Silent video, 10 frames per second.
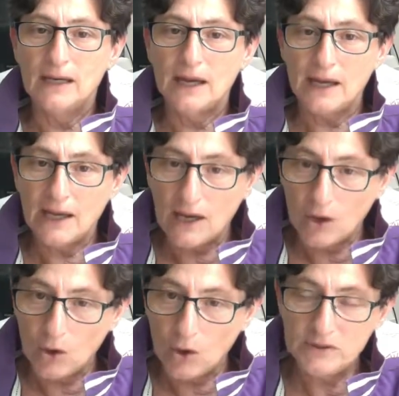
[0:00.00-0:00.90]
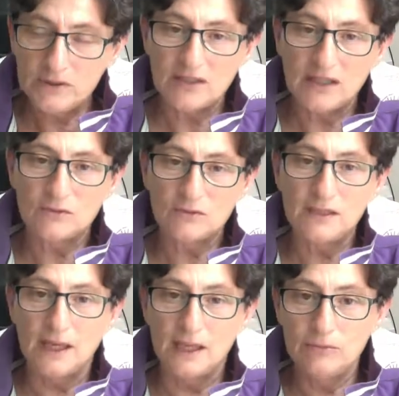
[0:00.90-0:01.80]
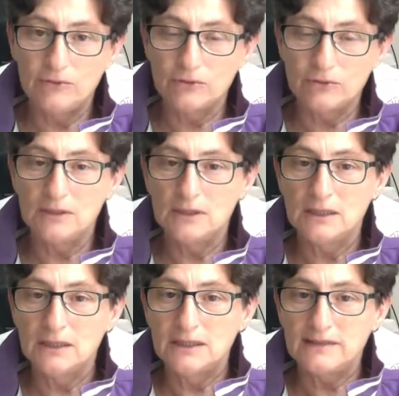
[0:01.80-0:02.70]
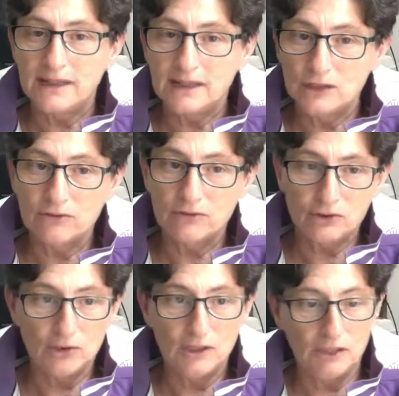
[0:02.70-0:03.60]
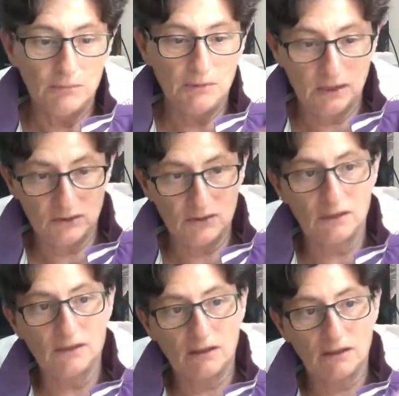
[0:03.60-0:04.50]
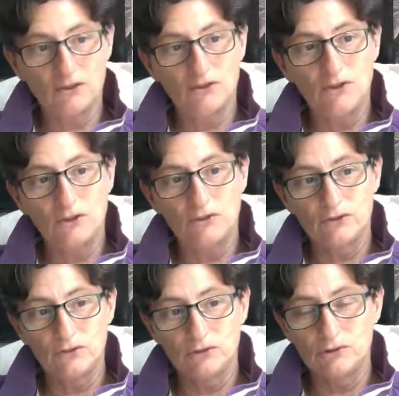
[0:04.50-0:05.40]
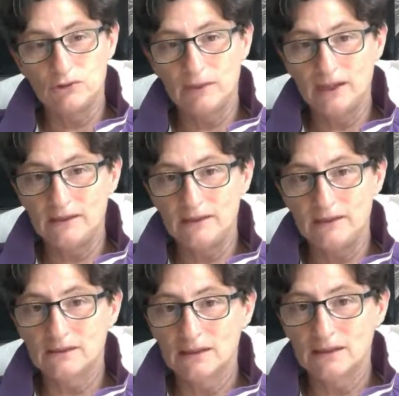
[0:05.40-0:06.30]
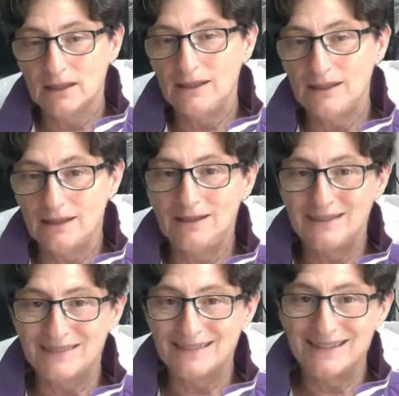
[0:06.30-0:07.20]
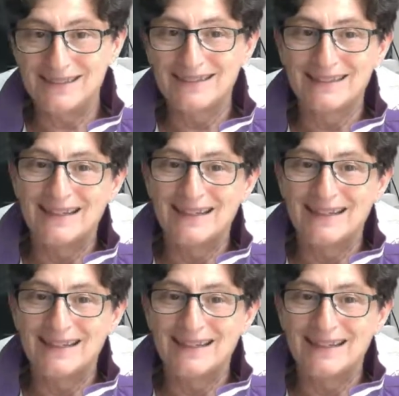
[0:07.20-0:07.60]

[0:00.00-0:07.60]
I hope this has been helpful. Thank you for joining me. I see that there are 3 of you who remained here listening.